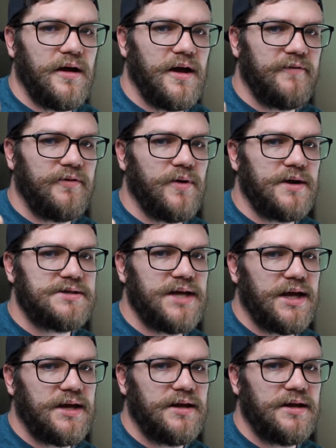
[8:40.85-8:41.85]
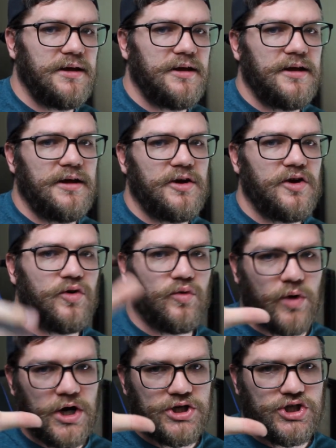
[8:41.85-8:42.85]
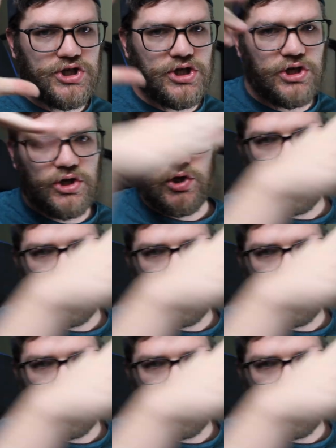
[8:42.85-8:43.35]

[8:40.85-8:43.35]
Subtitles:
Have a great day. Grudged